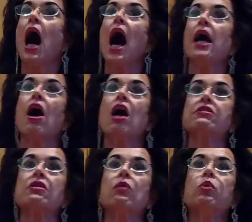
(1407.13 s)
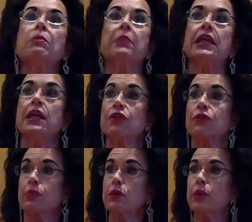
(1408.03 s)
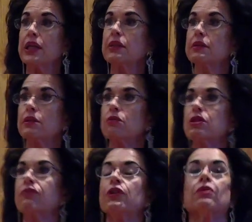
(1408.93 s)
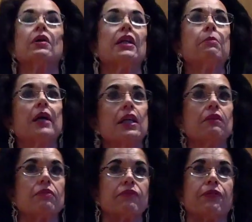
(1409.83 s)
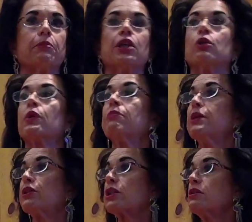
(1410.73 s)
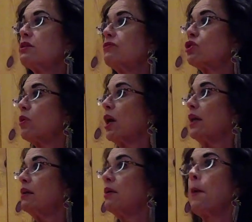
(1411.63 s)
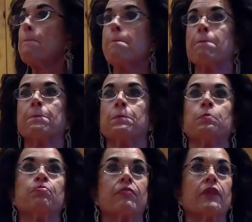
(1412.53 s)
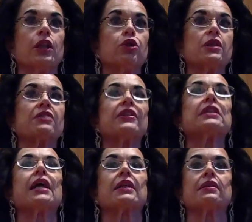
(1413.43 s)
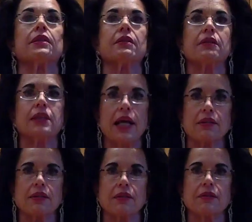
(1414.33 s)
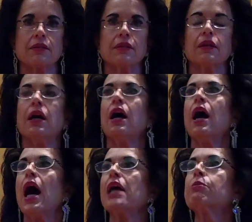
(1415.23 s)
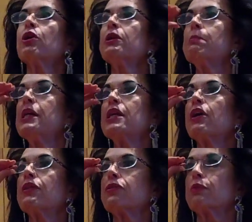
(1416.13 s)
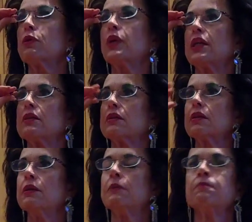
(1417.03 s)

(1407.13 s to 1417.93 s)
I also will be in 3 weeks, those of you, anybody familiar with Miracles of Joy? Louisville, Texas. Yes. I'm going to be there in 3 weeks,